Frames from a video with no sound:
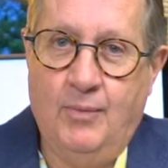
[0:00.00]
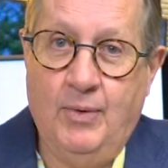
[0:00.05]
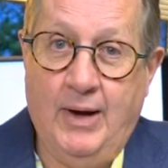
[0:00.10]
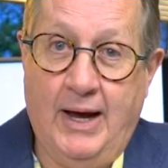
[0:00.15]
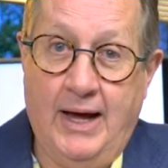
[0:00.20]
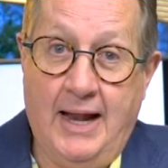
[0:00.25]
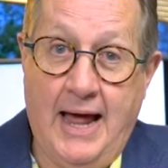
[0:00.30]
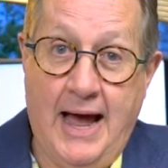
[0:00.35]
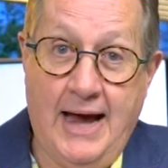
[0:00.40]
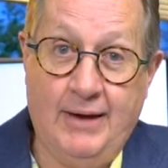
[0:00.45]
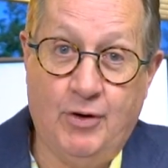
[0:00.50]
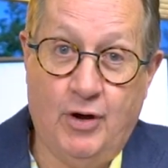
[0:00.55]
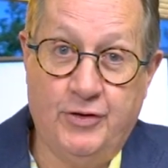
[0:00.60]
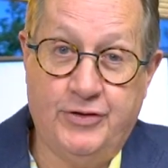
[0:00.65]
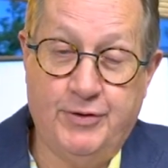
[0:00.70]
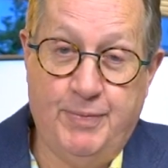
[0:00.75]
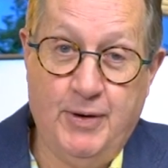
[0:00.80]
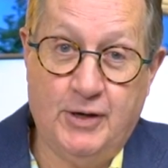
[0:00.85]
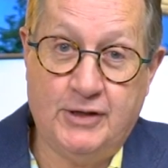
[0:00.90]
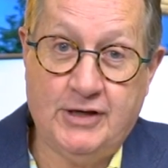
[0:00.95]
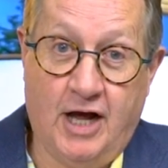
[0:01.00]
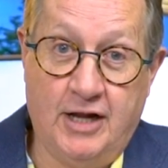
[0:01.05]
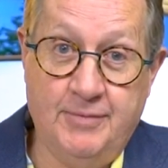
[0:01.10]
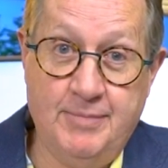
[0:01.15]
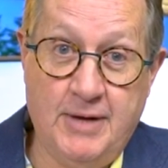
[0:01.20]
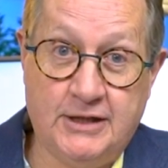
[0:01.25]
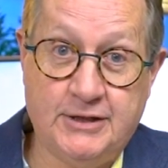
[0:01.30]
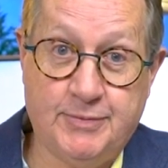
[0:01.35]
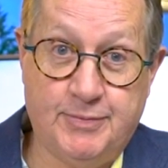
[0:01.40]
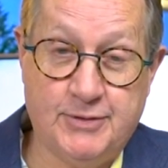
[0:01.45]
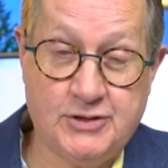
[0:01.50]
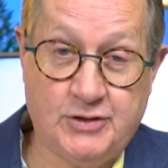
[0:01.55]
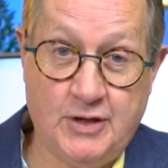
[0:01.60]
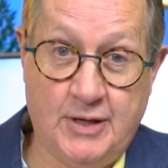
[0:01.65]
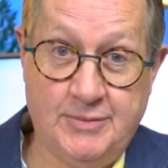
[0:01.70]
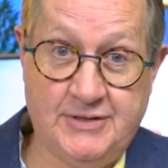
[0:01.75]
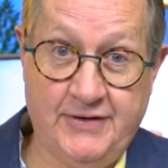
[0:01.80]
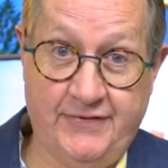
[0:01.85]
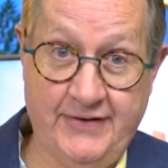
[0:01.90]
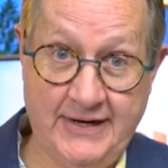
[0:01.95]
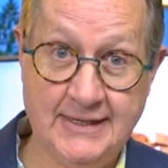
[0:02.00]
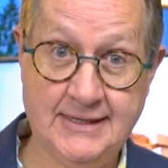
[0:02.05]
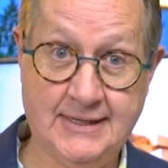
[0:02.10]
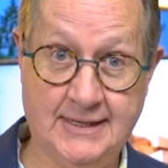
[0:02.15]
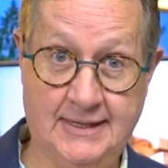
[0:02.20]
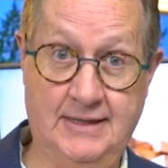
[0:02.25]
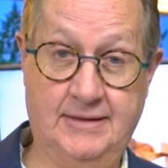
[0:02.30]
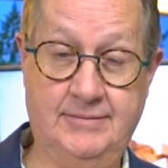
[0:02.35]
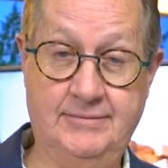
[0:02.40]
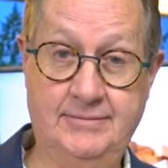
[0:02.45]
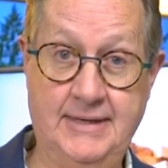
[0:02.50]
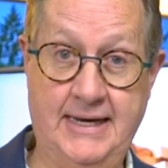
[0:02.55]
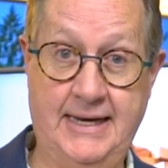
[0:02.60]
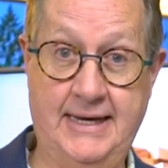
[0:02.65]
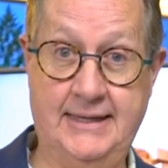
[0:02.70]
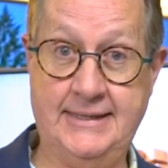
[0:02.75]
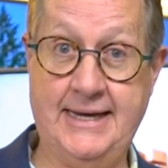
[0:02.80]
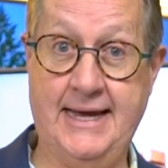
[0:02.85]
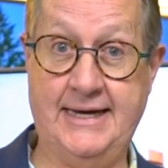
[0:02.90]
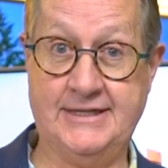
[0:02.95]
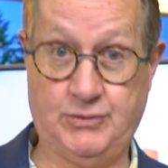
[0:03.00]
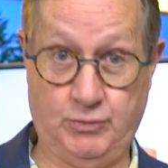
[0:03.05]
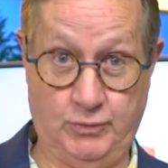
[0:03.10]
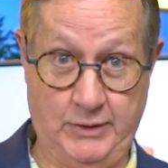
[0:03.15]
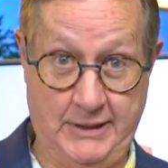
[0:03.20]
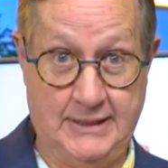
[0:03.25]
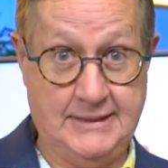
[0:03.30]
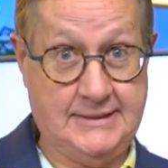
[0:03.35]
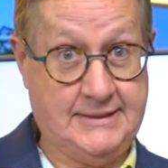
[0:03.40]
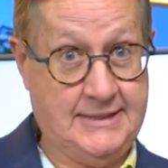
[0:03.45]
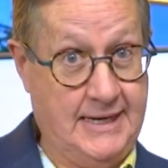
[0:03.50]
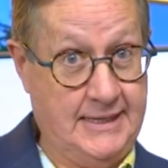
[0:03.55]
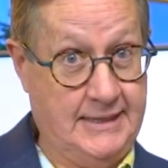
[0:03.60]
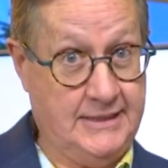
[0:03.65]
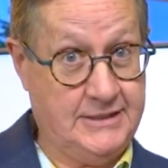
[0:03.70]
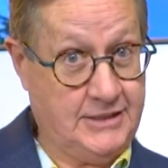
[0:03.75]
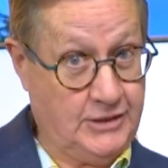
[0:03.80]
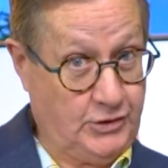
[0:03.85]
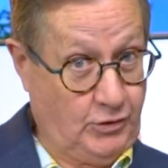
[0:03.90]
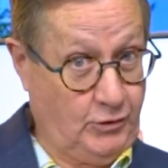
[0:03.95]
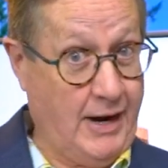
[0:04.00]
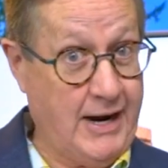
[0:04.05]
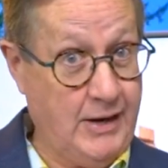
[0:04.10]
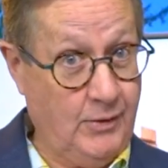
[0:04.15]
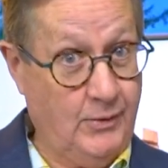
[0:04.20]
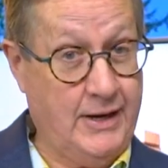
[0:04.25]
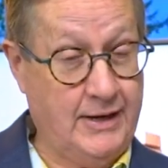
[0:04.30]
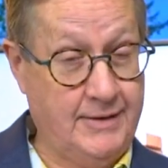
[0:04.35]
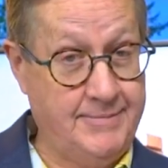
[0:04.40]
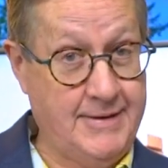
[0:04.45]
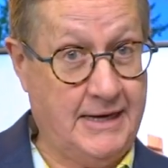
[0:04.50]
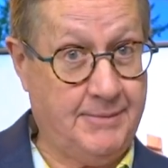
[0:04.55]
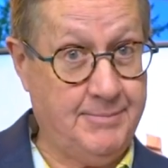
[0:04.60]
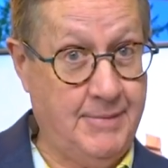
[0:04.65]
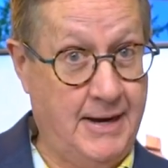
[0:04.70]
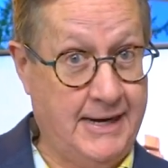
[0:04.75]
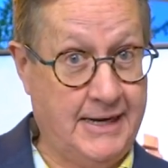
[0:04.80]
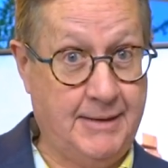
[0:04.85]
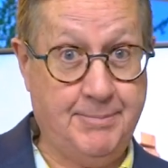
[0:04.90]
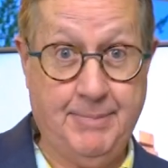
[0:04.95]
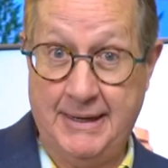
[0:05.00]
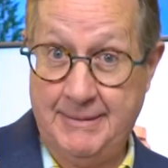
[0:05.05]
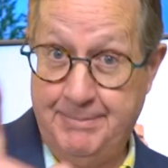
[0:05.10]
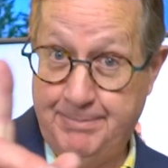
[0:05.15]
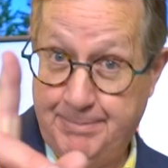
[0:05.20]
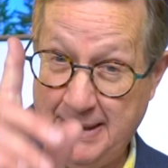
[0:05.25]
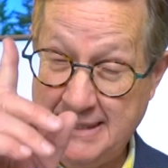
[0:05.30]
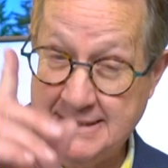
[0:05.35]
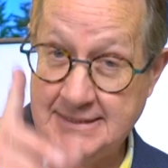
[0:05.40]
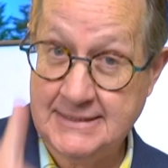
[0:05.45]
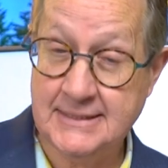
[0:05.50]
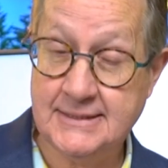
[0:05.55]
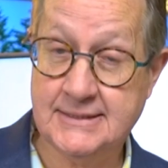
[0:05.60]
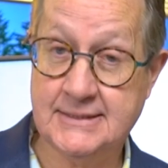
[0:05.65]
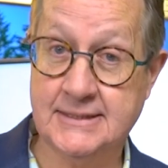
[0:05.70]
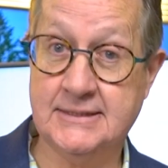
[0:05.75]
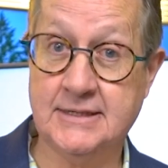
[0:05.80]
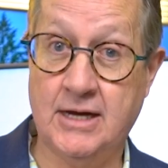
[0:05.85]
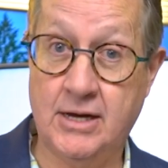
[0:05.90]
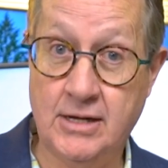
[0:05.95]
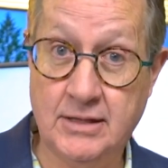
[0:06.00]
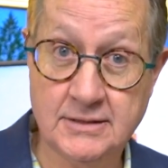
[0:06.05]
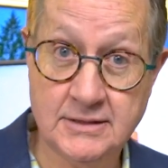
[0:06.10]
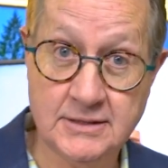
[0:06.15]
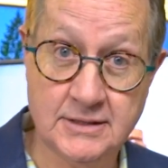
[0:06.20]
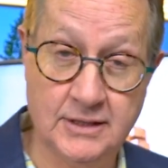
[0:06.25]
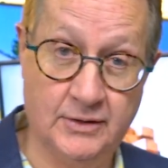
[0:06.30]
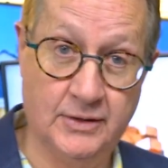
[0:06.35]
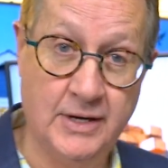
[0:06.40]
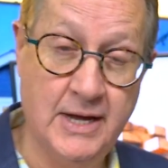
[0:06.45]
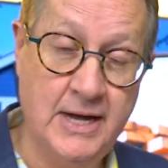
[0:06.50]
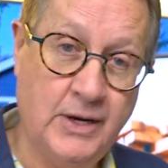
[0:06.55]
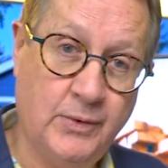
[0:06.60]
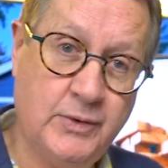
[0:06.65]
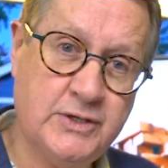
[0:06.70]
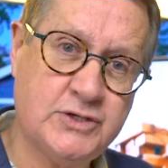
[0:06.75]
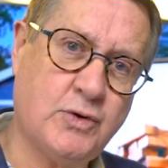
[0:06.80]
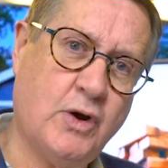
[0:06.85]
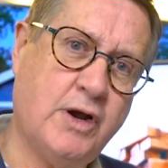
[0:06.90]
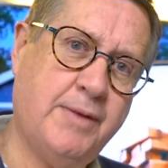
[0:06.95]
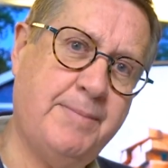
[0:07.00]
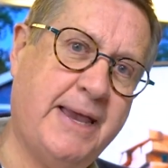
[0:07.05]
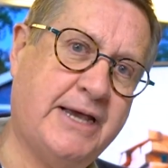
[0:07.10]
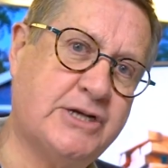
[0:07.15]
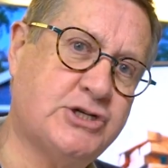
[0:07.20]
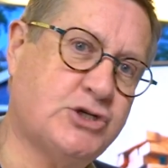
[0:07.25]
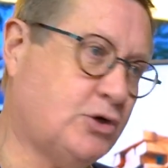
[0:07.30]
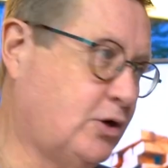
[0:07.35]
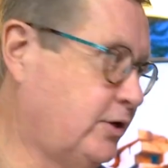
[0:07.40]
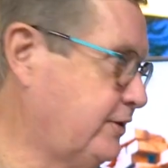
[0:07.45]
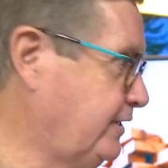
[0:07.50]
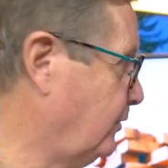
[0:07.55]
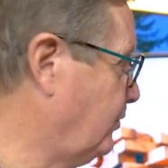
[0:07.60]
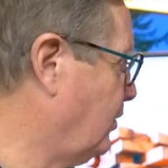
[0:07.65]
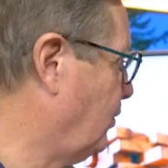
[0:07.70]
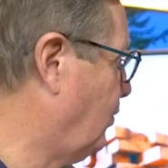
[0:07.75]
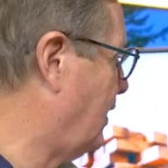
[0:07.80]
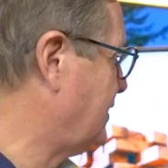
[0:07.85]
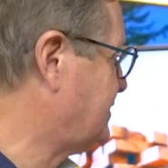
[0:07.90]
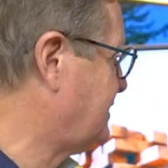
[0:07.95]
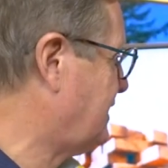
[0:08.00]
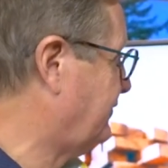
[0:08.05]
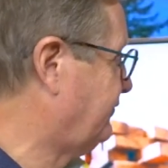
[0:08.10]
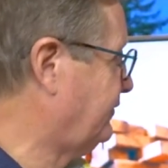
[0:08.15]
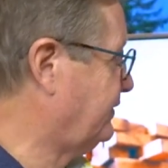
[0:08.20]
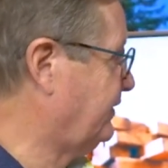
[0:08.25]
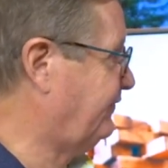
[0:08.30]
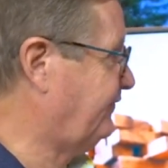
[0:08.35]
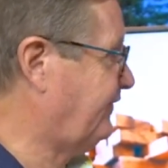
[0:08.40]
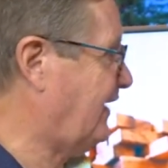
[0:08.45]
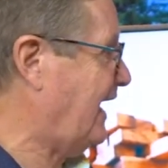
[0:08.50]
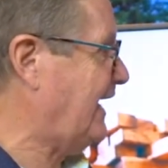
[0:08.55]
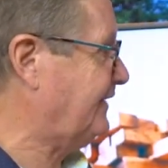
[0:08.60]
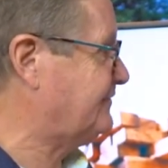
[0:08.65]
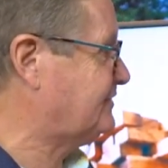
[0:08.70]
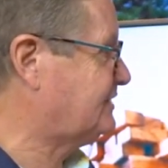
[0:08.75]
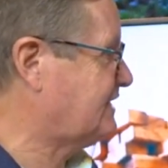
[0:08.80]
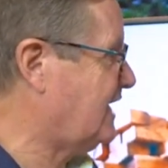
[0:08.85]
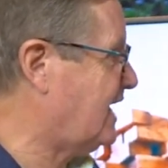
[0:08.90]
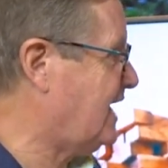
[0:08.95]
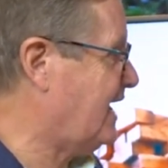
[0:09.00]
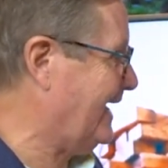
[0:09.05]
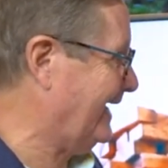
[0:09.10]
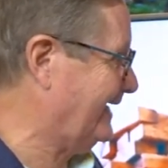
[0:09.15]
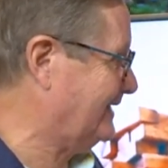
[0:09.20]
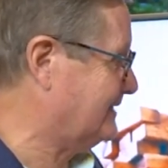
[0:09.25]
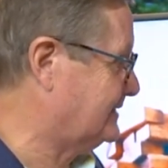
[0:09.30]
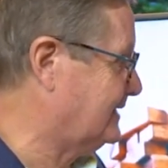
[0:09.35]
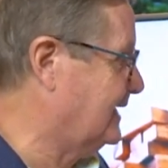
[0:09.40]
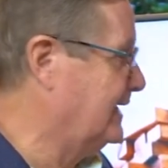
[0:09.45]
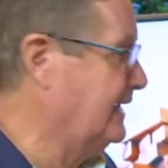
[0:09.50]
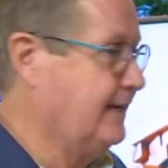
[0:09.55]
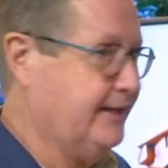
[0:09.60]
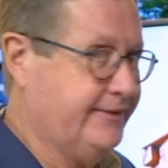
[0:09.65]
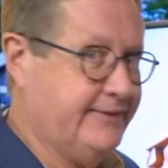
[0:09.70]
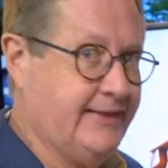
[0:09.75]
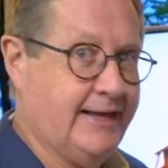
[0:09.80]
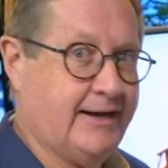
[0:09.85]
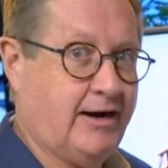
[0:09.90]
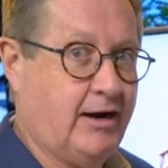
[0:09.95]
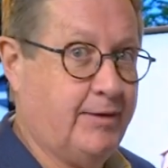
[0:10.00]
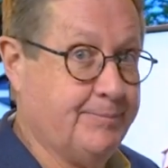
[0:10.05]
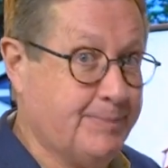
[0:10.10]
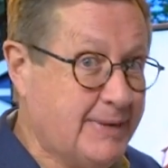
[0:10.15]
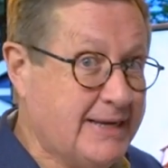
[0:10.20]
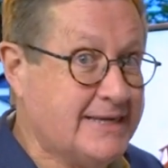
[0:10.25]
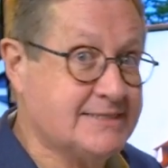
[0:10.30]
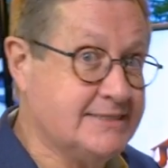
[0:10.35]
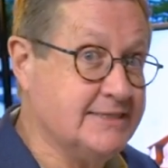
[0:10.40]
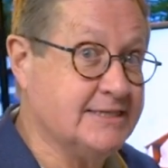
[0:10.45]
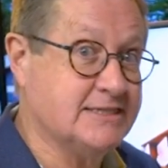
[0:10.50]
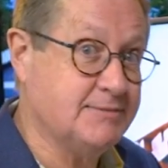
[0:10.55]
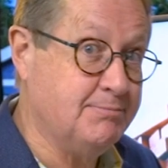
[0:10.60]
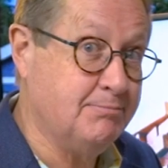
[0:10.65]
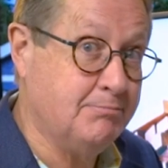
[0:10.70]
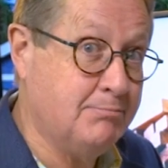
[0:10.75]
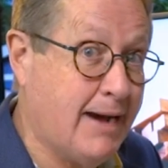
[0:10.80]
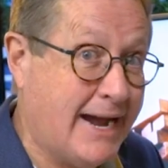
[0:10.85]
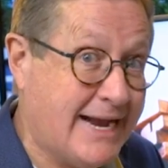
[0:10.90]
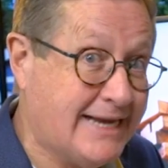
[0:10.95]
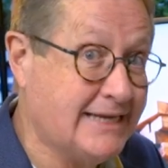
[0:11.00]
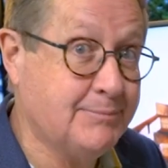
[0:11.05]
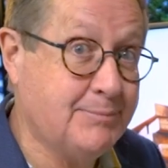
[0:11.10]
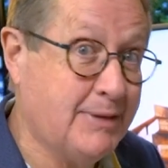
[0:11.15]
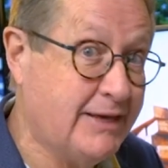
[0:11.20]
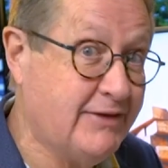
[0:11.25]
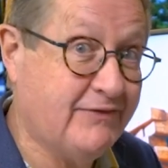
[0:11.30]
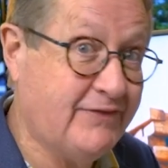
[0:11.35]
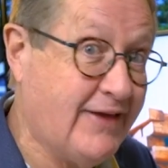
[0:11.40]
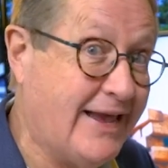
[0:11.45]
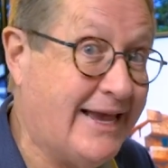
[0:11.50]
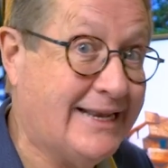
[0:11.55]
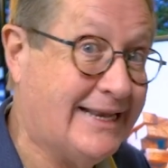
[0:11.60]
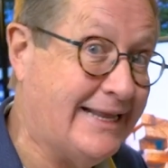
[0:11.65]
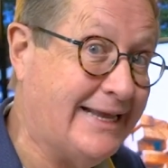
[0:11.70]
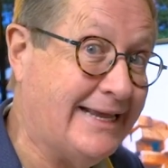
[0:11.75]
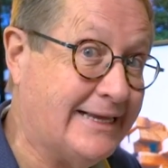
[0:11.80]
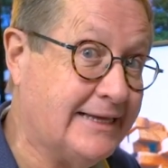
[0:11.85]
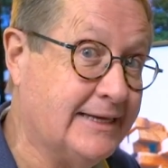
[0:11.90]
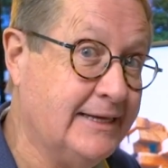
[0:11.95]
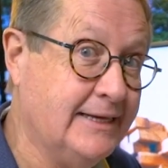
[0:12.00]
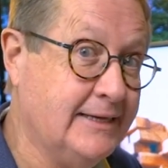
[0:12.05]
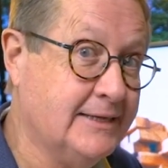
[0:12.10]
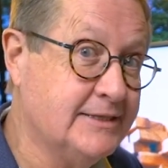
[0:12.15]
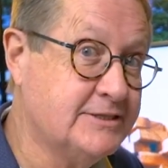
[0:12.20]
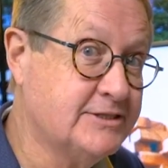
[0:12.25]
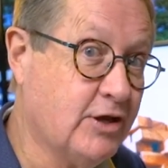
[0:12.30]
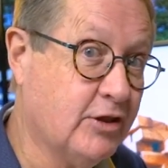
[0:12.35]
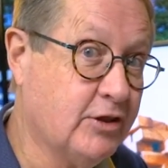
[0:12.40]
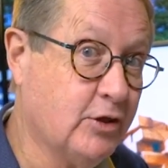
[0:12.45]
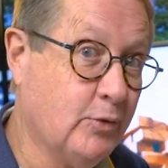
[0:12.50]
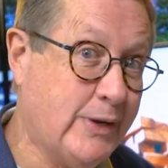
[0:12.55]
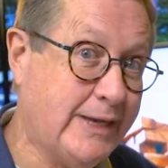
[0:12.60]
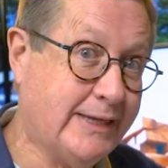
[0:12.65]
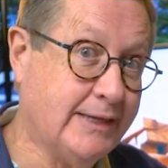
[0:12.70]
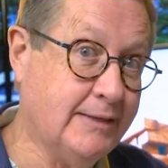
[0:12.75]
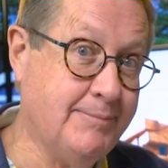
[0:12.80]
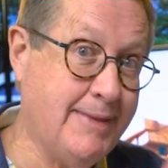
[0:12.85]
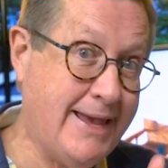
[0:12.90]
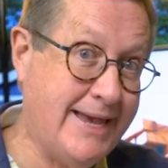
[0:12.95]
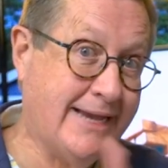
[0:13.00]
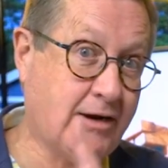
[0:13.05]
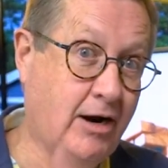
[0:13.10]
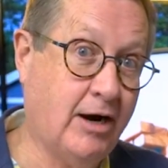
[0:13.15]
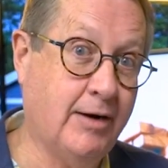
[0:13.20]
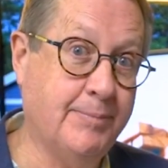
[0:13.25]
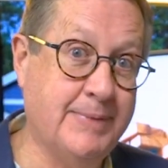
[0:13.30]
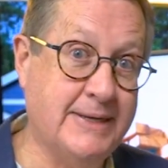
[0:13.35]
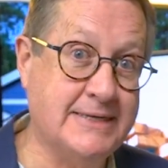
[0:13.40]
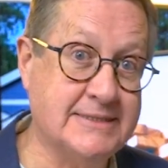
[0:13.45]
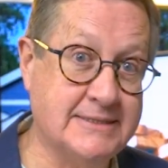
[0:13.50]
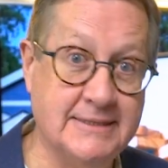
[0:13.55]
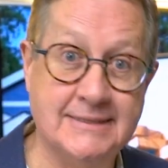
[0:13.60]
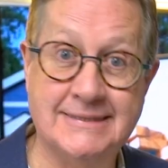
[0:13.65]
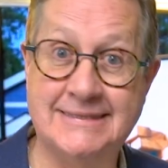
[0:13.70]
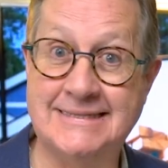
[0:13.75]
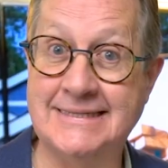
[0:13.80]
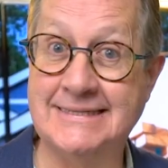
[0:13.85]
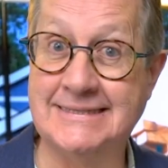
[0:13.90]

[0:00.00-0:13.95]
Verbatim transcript: Well, I wrote the book called Multiple Streams of Income, and yes, real estate is a great way to make money, but businesses also. We just want to make sure that we watch out for the five signs that our business might be failing so that we can make our business